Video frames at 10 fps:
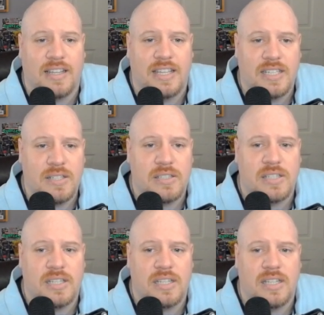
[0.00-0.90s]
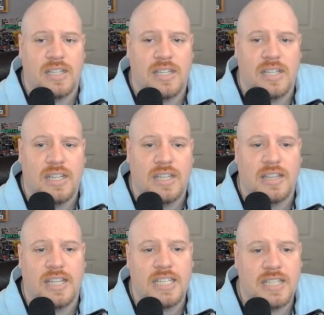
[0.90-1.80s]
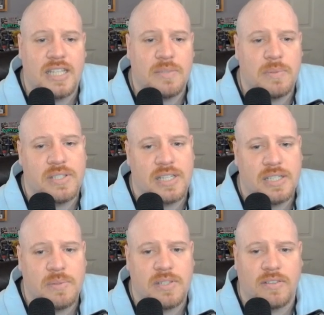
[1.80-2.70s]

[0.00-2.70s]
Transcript: This was